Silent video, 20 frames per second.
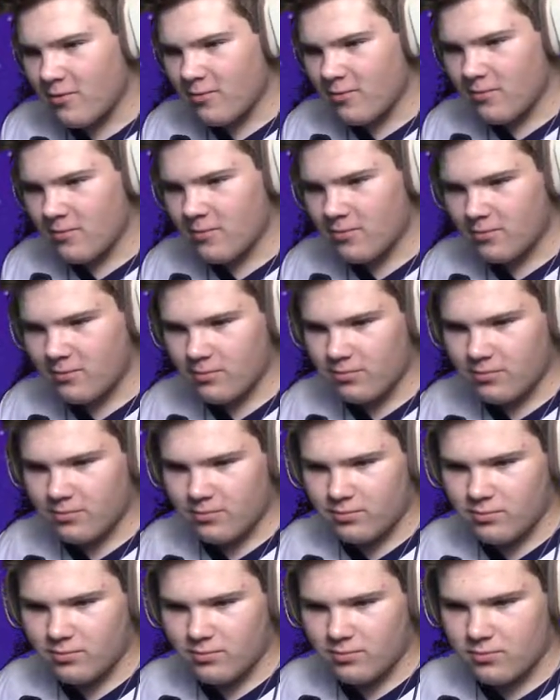
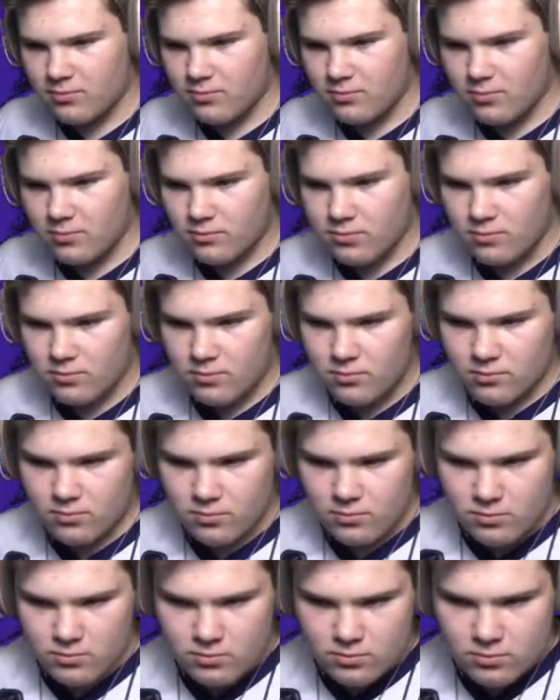
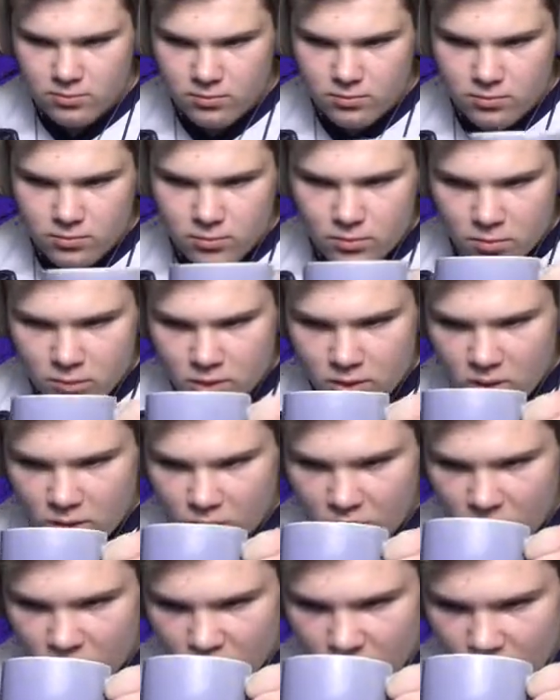Nothing is said.